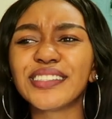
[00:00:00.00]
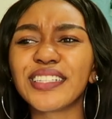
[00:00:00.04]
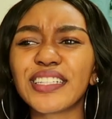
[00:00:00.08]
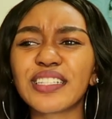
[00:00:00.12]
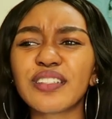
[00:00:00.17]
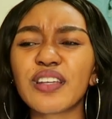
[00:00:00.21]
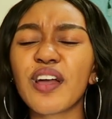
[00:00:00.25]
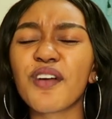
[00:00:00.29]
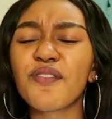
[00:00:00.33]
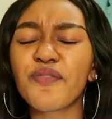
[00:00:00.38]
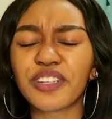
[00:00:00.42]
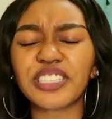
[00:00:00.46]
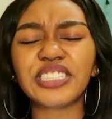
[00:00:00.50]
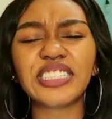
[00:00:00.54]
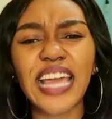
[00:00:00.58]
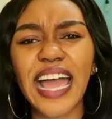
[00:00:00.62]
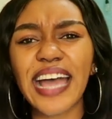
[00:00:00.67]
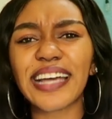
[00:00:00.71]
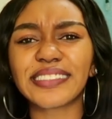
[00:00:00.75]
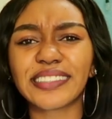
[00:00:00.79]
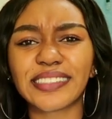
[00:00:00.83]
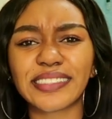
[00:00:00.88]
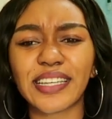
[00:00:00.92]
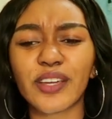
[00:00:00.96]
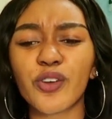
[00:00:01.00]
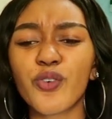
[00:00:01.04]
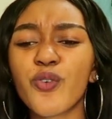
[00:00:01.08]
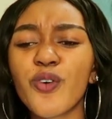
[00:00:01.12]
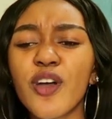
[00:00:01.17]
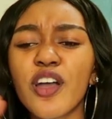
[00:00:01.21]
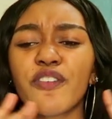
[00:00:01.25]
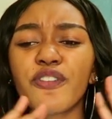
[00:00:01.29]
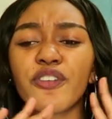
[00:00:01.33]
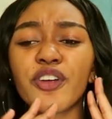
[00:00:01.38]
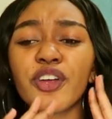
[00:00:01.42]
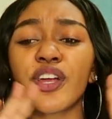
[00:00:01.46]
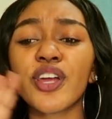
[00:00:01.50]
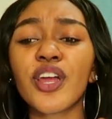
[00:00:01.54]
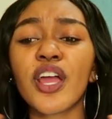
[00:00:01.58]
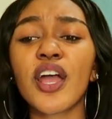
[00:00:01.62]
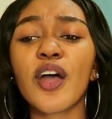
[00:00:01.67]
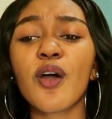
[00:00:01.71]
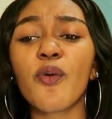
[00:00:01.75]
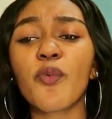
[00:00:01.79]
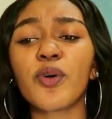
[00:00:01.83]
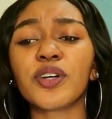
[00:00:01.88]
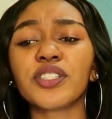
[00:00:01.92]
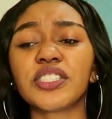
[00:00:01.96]
did fantastic. Whoever
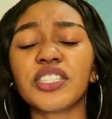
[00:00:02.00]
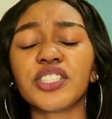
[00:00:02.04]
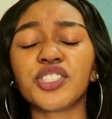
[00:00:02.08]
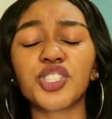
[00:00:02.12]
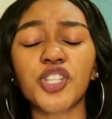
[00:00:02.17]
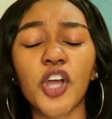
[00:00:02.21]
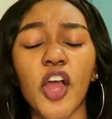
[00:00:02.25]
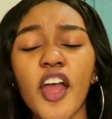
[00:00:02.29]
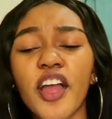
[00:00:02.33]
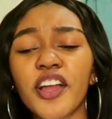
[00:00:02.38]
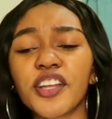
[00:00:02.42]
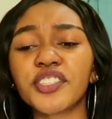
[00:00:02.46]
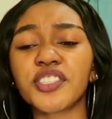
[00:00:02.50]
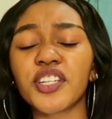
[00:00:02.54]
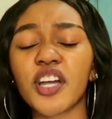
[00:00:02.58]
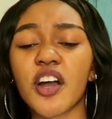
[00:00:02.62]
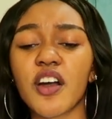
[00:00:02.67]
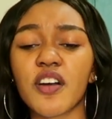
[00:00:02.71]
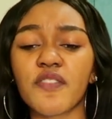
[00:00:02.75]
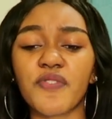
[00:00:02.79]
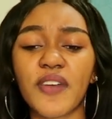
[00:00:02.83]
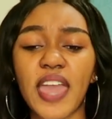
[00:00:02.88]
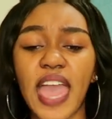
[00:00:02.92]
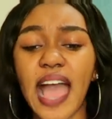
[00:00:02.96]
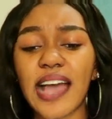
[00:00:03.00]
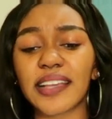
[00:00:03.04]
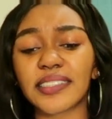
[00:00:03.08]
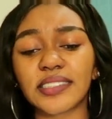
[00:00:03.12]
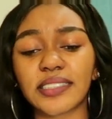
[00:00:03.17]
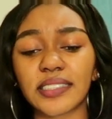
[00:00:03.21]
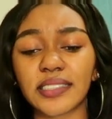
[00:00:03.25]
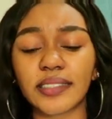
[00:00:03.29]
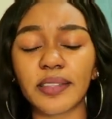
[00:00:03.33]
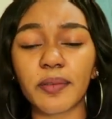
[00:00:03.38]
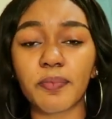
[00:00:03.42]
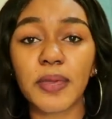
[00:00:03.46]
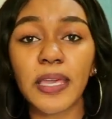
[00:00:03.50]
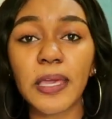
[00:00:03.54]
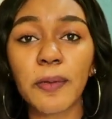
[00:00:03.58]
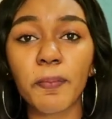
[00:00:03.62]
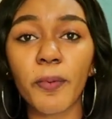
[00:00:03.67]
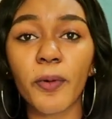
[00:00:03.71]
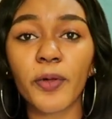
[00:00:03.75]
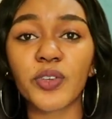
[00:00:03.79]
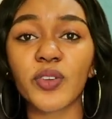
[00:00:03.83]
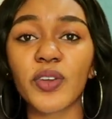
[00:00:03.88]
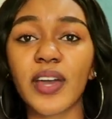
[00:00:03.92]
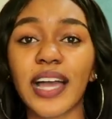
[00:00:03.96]
was in charge of casting the
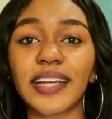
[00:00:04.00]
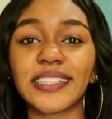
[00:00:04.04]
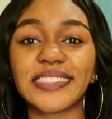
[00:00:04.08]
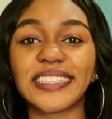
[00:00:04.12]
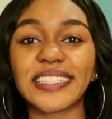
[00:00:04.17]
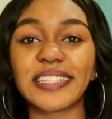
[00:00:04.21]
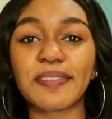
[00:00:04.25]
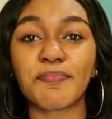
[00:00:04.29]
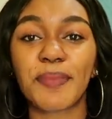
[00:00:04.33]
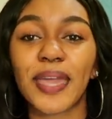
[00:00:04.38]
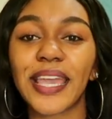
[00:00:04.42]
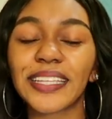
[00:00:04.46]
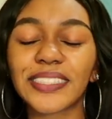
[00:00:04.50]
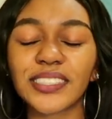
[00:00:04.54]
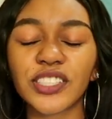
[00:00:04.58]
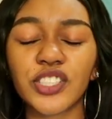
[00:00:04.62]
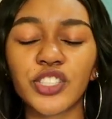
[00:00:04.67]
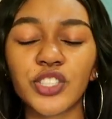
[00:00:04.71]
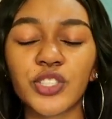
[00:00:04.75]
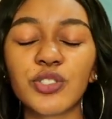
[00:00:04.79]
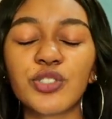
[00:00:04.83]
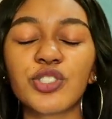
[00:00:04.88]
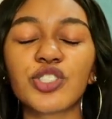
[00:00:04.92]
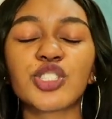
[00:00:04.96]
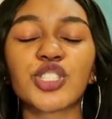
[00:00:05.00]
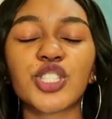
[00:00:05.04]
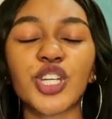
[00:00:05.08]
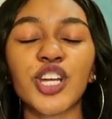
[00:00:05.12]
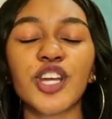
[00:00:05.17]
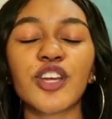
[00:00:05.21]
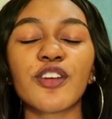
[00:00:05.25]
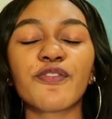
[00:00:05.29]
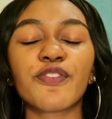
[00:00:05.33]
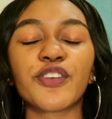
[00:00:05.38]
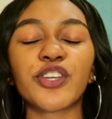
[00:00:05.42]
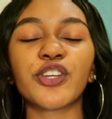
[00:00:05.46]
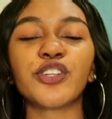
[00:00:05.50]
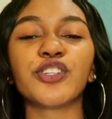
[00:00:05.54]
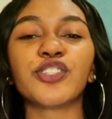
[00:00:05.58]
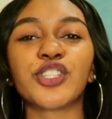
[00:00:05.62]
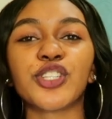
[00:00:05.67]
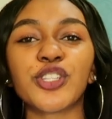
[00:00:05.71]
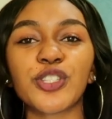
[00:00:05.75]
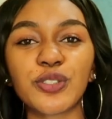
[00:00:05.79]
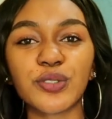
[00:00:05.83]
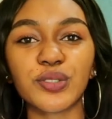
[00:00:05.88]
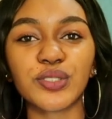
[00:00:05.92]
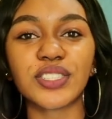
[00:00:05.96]
people, you guys did amazing. You deserve your
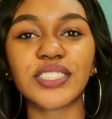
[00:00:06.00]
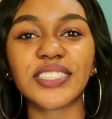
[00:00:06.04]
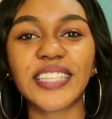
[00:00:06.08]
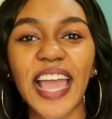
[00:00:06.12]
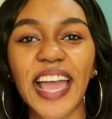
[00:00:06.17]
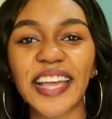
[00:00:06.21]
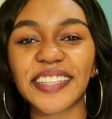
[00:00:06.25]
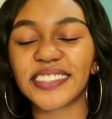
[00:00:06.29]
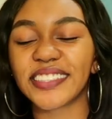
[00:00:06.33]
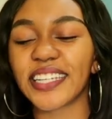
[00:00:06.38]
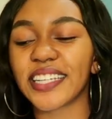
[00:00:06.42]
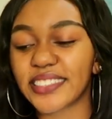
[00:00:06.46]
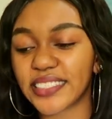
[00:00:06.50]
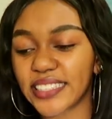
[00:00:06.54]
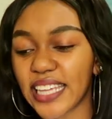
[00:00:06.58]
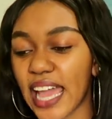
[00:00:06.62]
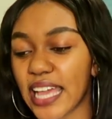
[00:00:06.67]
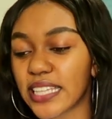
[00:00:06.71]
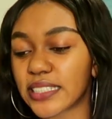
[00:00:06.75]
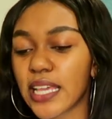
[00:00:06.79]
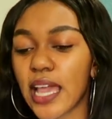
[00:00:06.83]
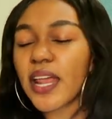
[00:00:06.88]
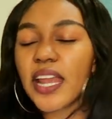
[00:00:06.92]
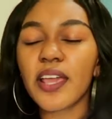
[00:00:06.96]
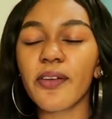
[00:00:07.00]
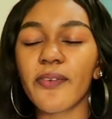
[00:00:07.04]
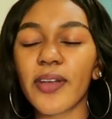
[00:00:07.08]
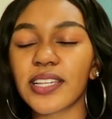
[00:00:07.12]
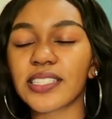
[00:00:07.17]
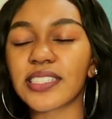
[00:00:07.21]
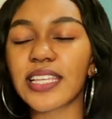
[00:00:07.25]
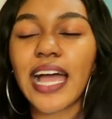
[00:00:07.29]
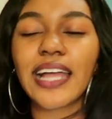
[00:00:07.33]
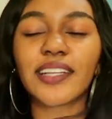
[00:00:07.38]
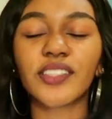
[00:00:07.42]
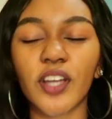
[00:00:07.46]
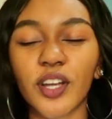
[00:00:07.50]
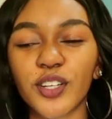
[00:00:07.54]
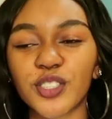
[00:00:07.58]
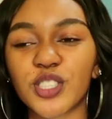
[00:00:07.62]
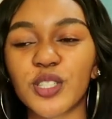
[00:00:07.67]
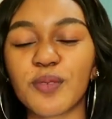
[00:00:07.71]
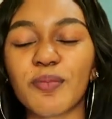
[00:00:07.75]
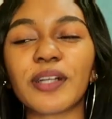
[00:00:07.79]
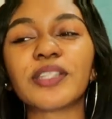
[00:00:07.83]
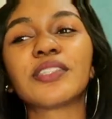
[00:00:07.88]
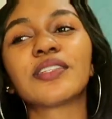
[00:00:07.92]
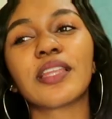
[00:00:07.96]
dues. Yes, yes, yes. But anyways, I
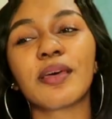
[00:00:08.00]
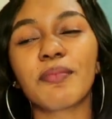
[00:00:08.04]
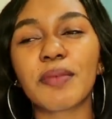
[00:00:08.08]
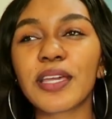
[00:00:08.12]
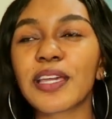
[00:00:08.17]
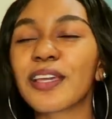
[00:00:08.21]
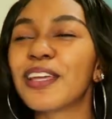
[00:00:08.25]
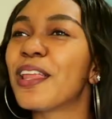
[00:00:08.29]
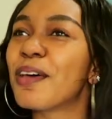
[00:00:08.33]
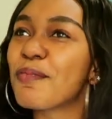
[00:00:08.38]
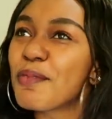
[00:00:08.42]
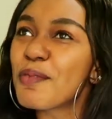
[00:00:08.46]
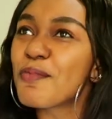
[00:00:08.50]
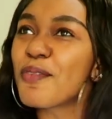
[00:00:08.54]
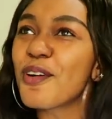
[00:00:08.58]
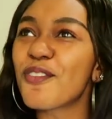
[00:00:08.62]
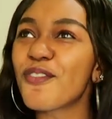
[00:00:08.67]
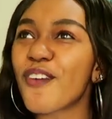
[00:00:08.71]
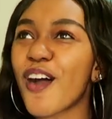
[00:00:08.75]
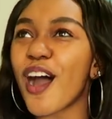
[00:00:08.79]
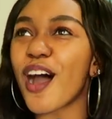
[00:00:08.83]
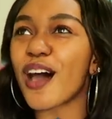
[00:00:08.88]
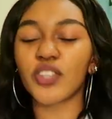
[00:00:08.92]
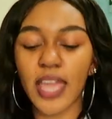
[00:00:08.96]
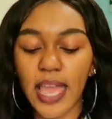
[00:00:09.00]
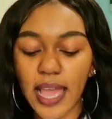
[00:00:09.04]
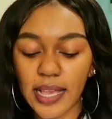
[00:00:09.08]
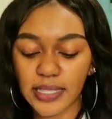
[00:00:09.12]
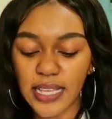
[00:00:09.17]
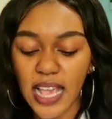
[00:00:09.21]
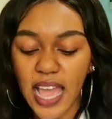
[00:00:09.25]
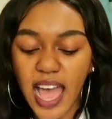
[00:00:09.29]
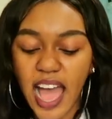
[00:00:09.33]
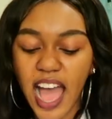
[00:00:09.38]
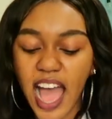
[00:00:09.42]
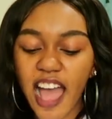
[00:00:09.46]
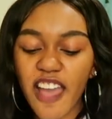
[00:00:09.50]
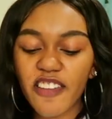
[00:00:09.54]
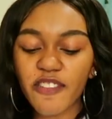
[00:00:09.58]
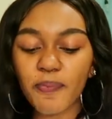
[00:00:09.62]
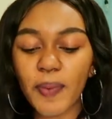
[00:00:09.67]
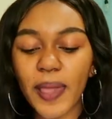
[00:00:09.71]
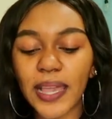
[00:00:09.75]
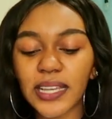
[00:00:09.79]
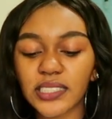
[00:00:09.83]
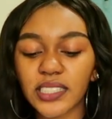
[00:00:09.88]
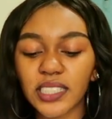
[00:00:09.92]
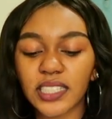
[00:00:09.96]
talked too much. Let me move on. So yes,
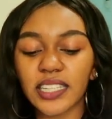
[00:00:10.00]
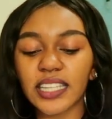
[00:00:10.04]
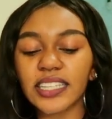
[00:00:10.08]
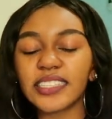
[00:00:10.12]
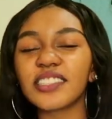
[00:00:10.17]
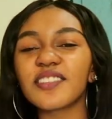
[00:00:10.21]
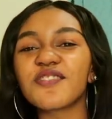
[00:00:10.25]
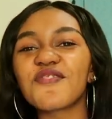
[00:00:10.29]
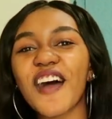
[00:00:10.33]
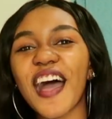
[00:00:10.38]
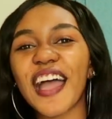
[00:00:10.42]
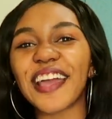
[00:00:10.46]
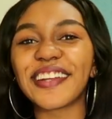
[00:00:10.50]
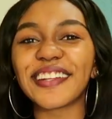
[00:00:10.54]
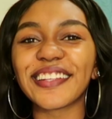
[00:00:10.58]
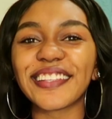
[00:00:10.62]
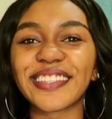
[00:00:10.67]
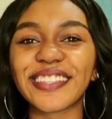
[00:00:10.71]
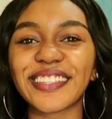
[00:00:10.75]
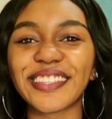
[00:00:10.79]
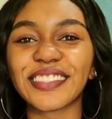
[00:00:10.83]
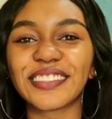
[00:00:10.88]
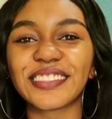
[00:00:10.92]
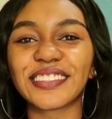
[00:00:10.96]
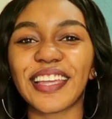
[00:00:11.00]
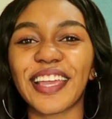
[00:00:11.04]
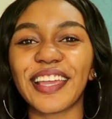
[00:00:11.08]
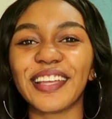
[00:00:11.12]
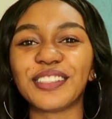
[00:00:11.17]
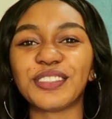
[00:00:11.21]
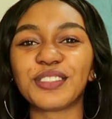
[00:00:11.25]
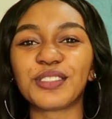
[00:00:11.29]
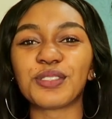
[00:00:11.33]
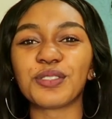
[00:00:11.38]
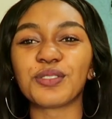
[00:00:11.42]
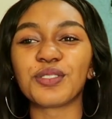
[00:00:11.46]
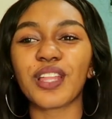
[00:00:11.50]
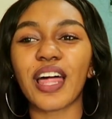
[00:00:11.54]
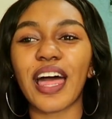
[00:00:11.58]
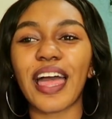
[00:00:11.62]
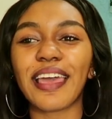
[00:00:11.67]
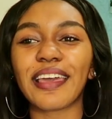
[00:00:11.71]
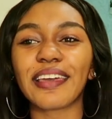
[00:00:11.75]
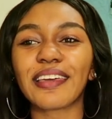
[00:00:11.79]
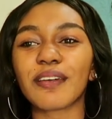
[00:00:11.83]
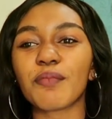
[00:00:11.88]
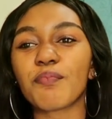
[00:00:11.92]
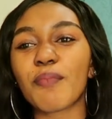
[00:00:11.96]
I've basically divided this into
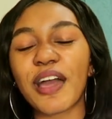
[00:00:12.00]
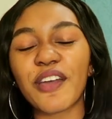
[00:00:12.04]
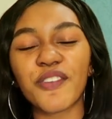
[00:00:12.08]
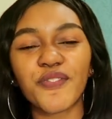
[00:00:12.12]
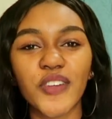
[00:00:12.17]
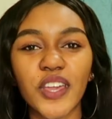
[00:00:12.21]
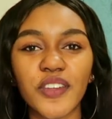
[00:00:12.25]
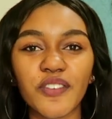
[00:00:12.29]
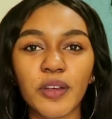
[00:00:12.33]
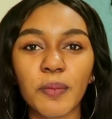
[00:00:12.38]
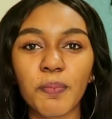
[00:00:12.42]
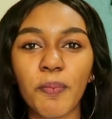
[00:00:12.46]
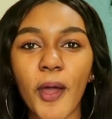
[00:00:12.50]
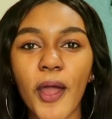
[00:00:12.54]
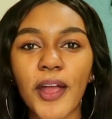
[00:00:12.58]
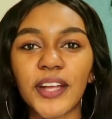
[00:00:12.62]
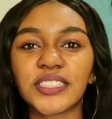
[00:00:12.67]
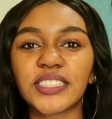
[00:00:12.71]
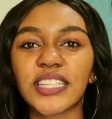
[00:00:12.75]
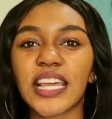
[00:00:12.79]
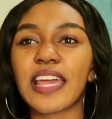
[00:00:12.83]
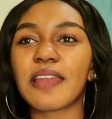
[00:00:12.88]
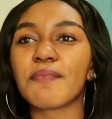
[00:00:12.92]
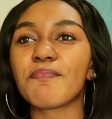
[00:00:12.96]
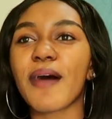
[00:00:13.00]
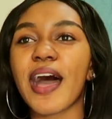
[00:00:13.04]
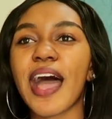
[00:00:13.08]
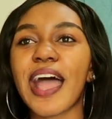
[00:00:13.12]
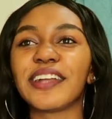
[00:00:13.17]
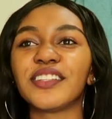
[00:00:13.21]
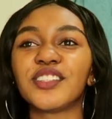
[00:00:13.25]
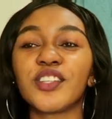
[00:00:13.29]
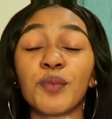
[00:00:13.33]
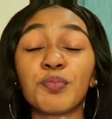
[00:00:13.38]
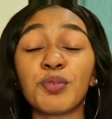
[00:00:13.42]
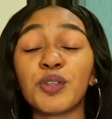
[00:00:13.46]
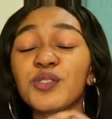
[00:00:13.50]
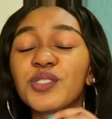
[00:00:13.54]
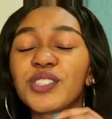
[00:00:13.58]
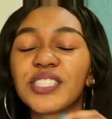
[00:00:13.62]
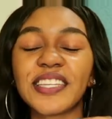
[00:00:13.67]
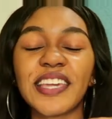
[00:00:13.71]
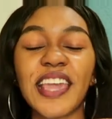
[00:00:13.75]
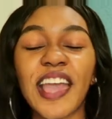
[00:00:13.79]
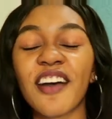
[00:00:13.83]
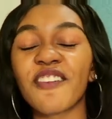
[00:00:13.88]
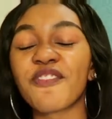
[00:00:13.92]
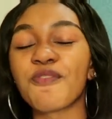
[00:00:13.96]
like my favorite parts and my
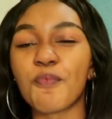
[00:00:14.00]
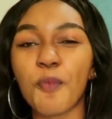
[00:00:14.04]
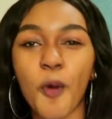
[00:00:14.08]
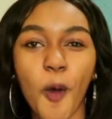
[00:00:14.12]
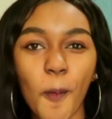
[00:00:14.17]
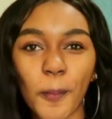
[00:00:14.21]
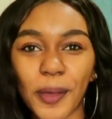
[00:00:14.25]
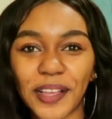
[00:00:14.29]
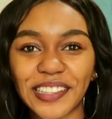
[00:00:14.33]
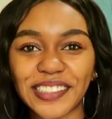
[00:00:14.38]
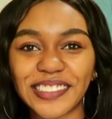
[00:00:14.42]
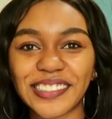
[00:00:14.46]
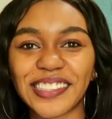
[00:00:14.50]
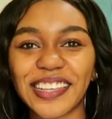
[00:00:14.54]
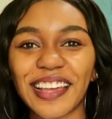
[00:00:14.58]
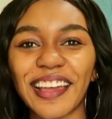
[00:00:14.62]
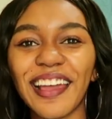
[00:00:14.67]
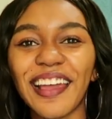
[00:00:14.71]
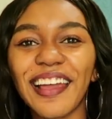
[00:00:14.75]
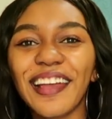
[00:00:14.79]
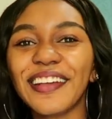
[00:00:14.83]
WTF moments.